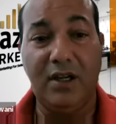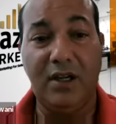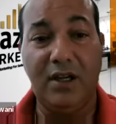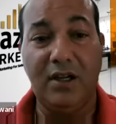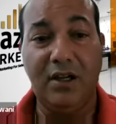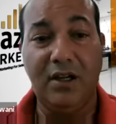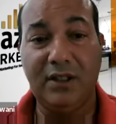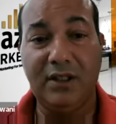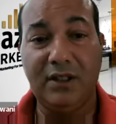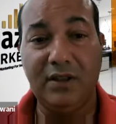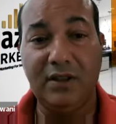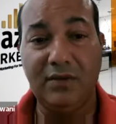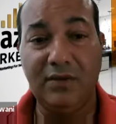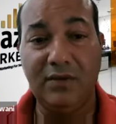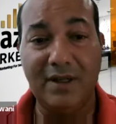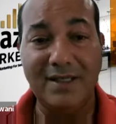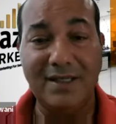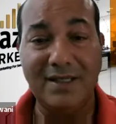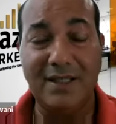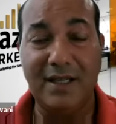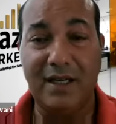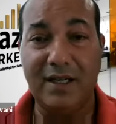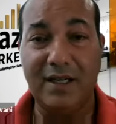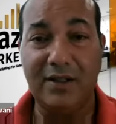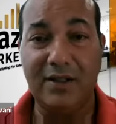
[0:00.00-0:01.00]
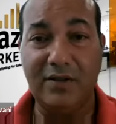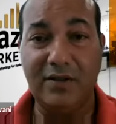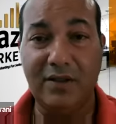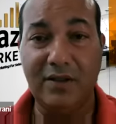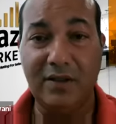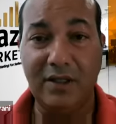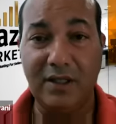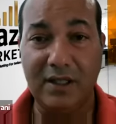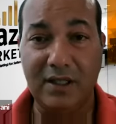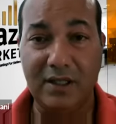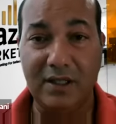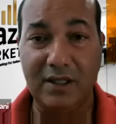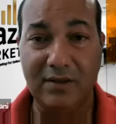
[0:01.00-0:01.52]
But the ones that are going to
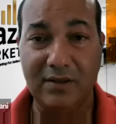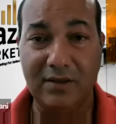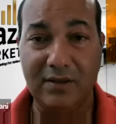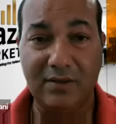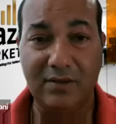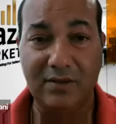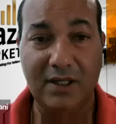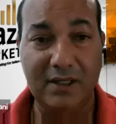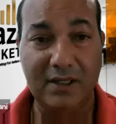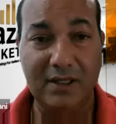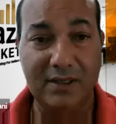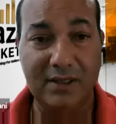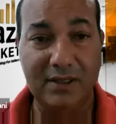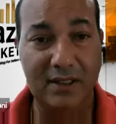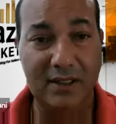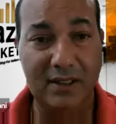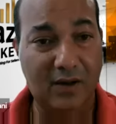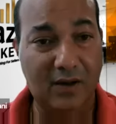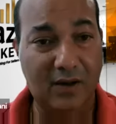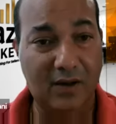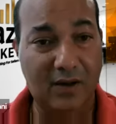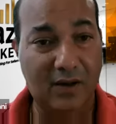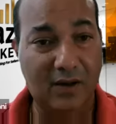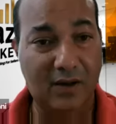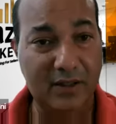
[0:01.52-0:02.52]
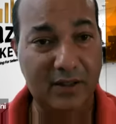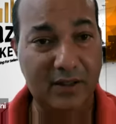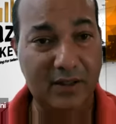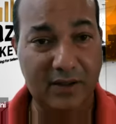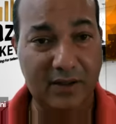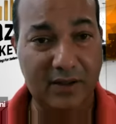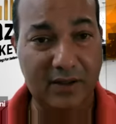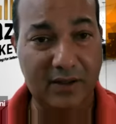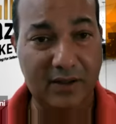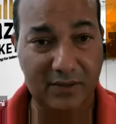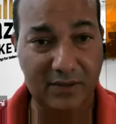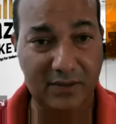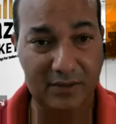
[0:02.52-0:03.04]
convert, all you're going to
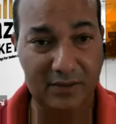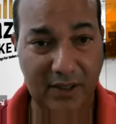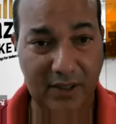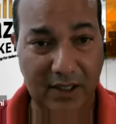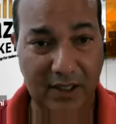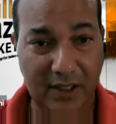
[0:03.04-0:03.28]
do,